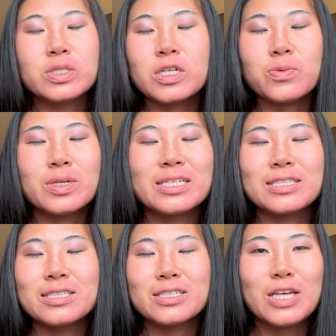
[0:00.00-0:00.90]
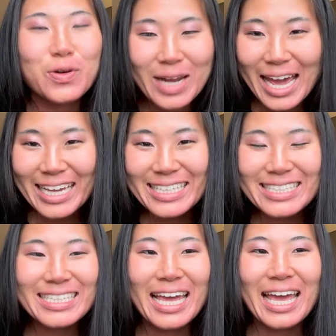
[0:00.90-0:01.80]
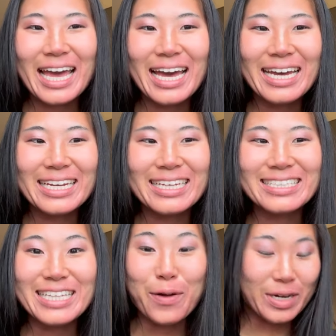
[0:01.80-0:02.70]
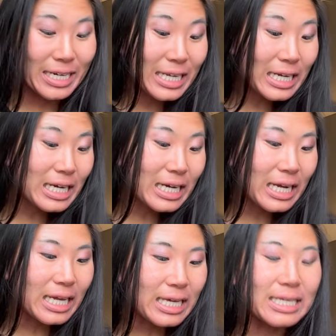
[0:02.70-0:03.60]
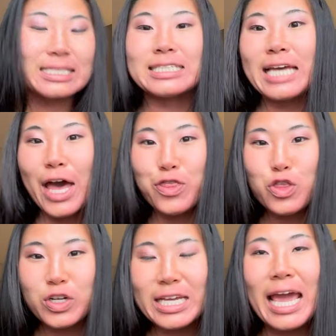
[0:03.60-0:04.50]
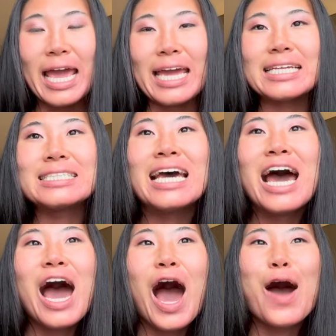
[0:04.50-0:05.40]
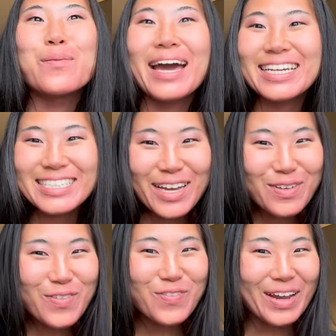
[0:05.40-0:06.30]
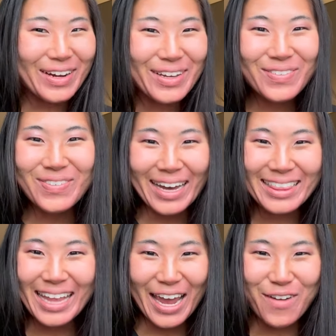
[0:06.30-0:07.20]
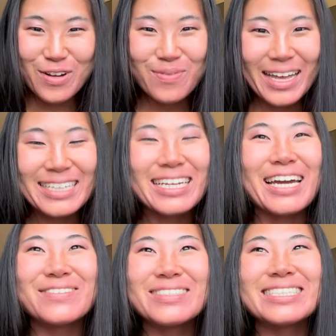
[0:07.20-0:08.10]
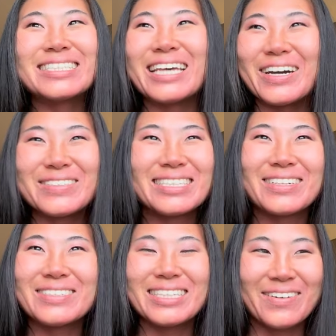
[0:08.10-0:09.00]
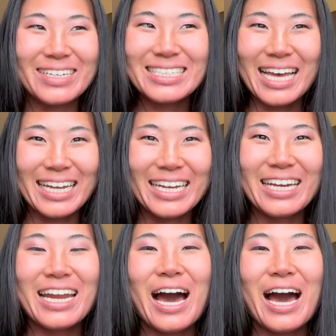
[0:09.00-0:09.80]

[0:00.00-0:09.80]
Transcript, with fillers: It was so nice. And now we're here. It is ten thirty-eight. Um, I actually have a very fun layover planned. I am so, so, so excited.